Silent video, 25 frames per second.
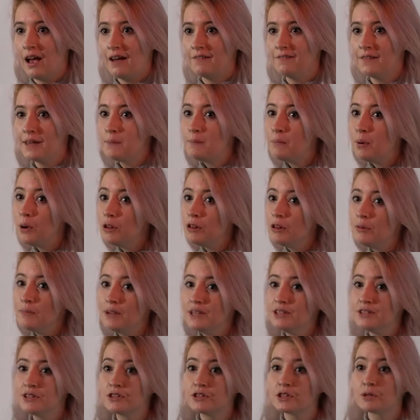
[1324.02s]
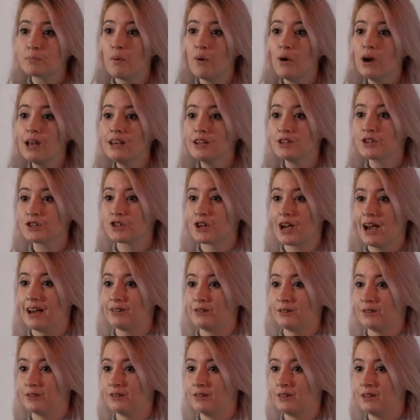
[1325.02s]
And they pull them into the spoilers
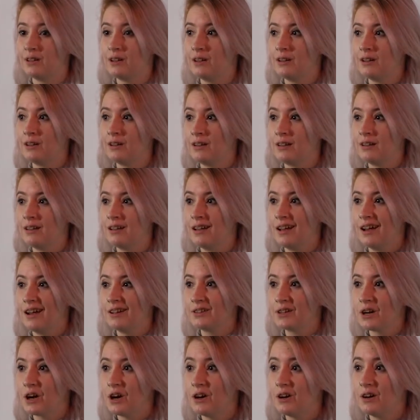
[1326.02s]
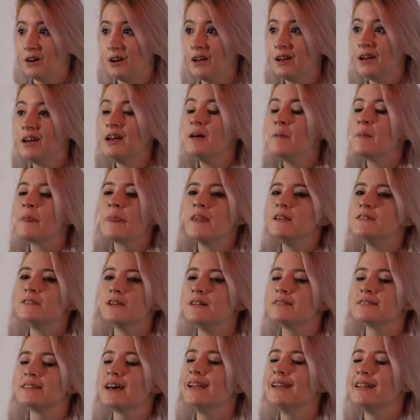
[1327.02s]
channel and go,
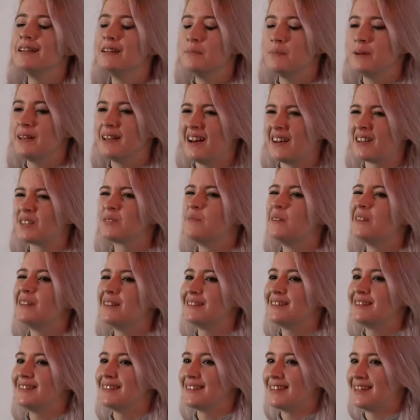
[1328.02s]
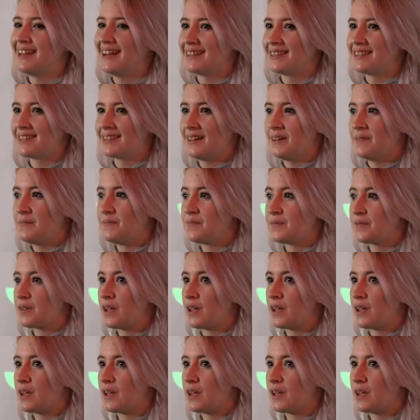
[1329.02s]
don't tell anybody else, but this is the answer.